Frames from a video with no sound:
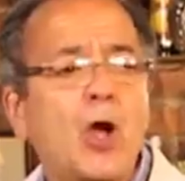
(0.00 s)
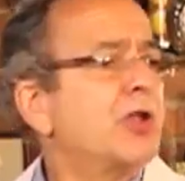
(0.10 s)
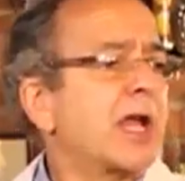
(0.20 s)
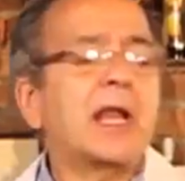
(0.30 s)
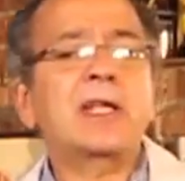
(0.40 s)
Oh,
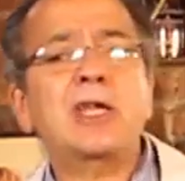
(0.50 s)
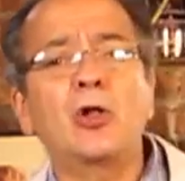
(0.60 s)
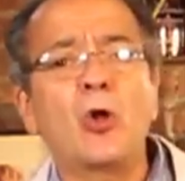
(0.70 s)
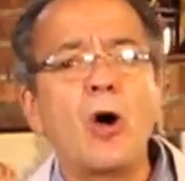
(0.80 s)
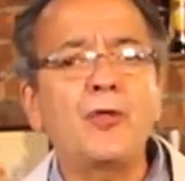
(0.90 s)
you're going to
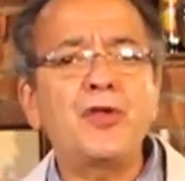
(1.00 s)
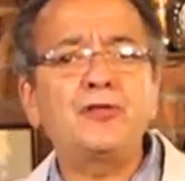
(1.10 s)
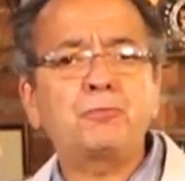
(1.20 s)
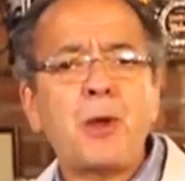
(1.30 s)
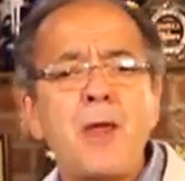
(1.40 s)
kill all
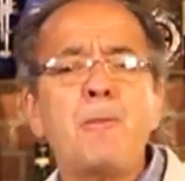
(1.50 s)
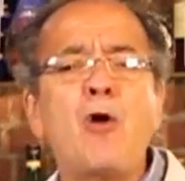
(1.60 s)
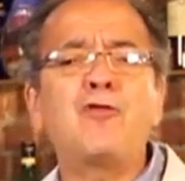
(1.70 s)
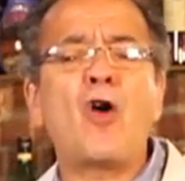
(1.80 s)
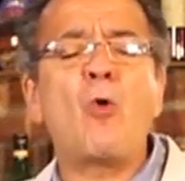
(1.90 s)
these
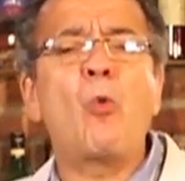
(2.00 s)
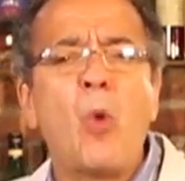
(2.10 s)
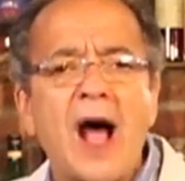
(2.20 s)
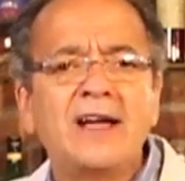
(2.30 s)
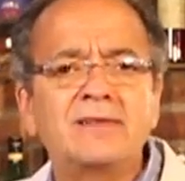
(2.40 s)
people for
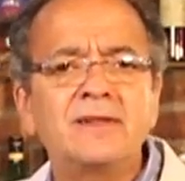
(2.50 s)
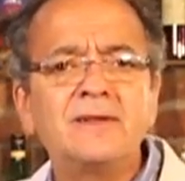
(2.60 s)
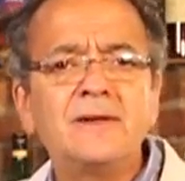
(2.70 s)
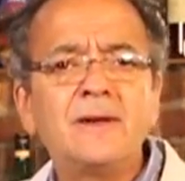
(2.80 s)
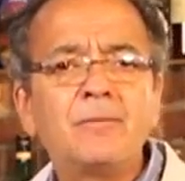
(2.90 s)
what?
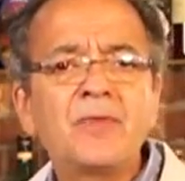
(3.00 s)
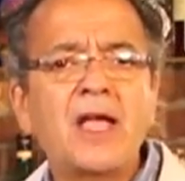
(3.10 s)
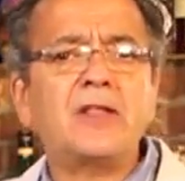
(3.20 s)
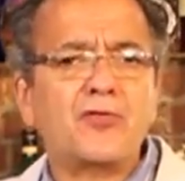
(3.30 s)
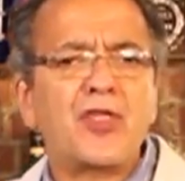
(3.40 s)

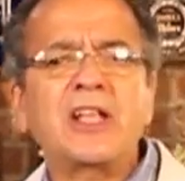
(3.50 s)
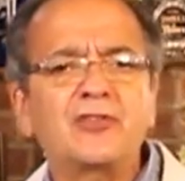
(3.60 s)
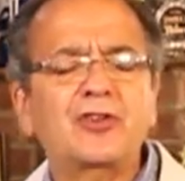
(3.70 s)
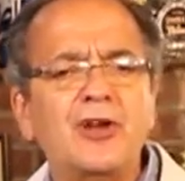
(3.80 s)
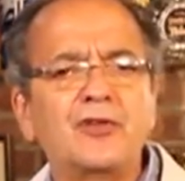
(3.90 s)
And you think
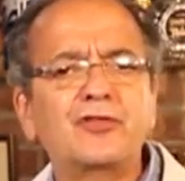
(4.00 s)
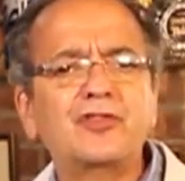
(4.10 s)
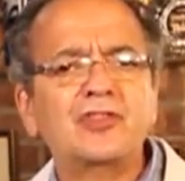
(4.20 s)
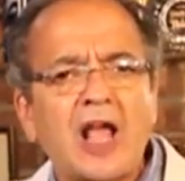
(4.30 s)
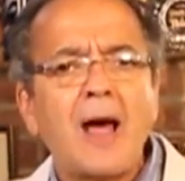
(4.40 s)
it's going to
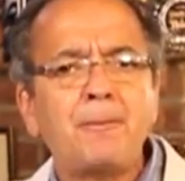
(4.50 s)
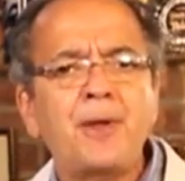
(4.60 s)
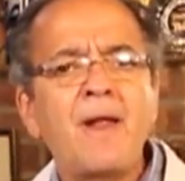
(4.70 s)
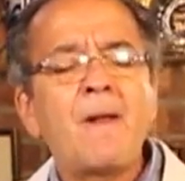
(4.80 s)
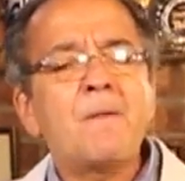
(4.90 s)

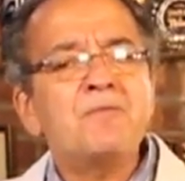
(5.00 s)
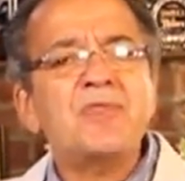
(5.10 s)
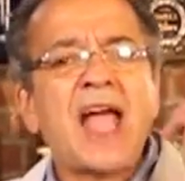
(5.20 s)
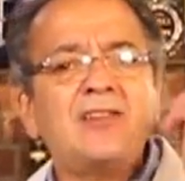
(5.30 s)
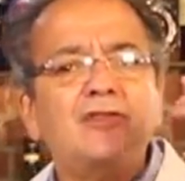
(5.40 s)
stop?
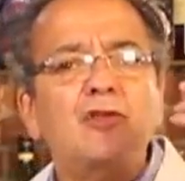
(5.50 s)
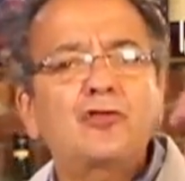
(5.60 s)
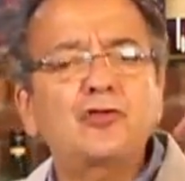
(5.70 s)
That's the